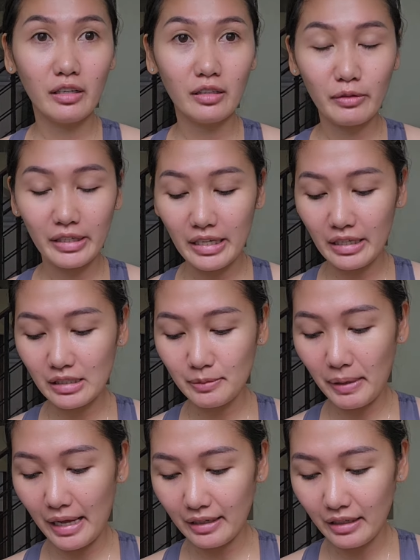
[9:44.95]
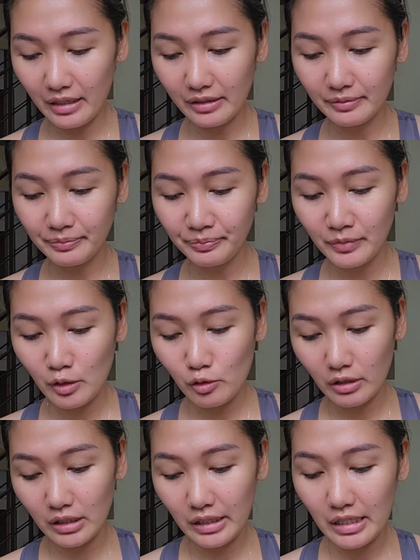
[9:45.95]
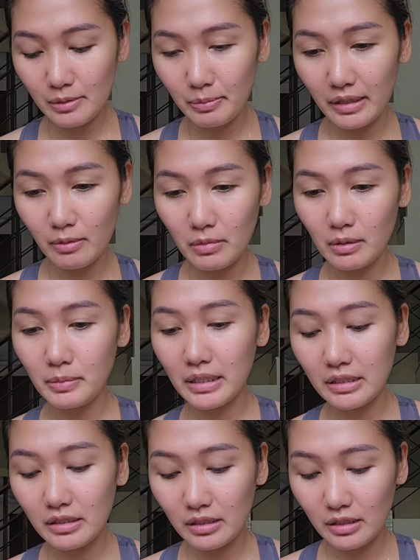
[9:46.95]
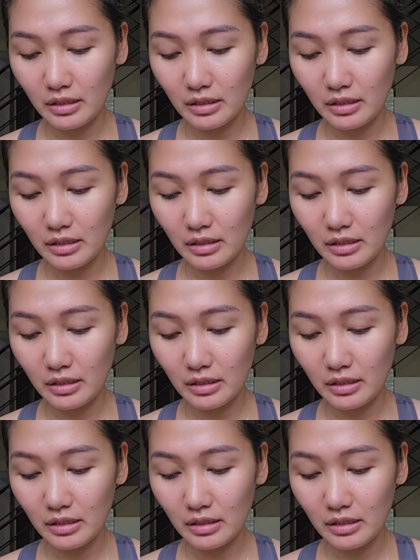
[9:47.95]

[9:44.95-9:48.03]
already expanding. So at least by the moment